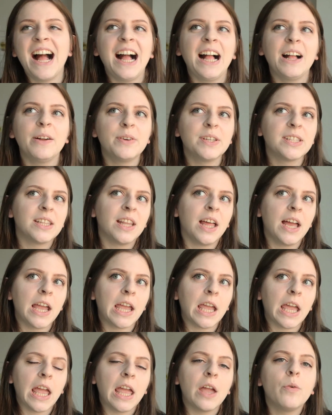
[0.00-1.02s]
I was
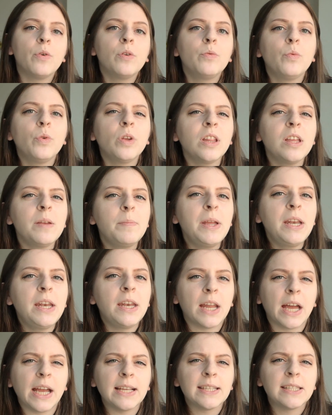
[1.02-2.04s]
like, it would really be
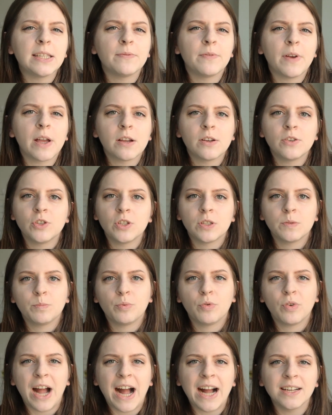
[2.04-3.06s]
nice if I could just
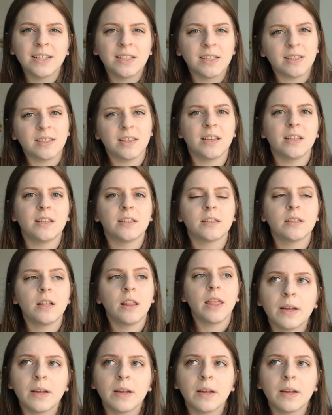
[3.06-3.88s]
practice this.